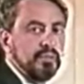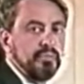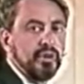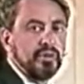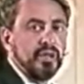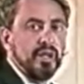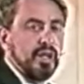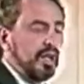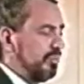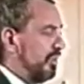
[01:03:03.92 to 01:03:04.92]
a
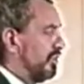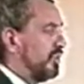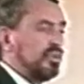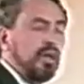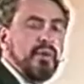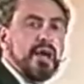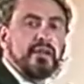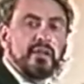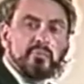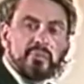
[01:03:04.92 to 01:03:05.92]
block could go
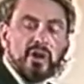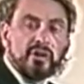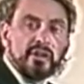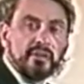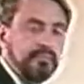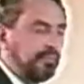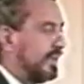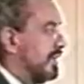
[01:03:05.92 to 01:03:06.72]
out and block him.